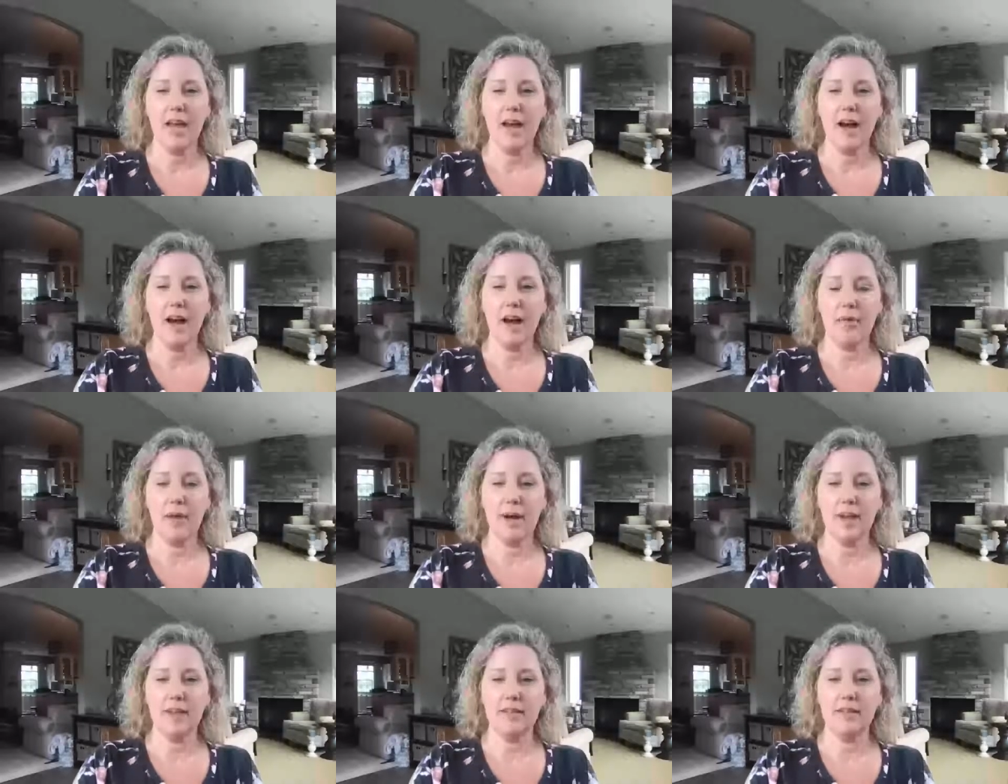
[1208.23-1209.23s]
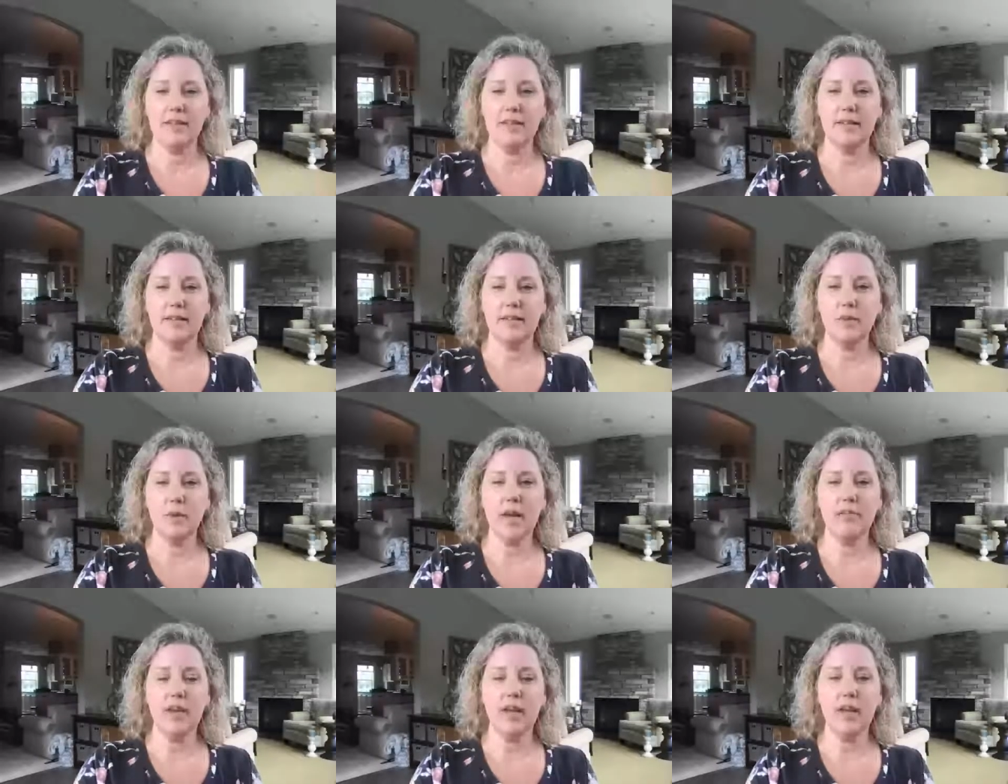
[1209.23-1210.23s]
All right. Do we
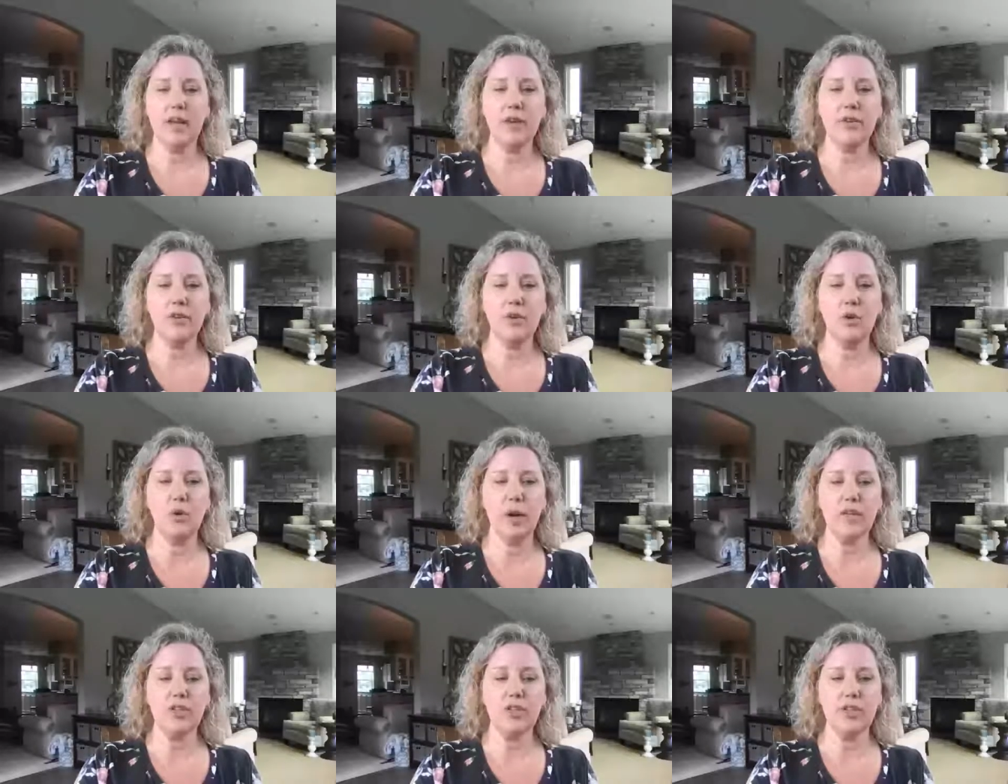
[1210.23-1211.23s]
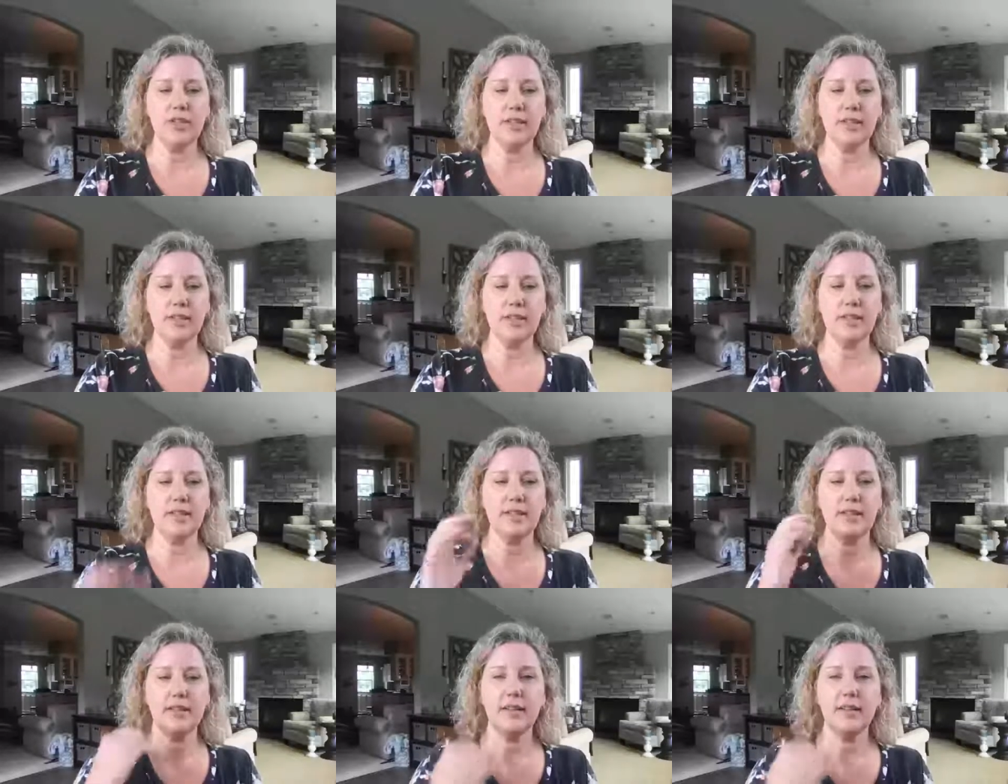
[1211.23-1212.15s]
have any other questions?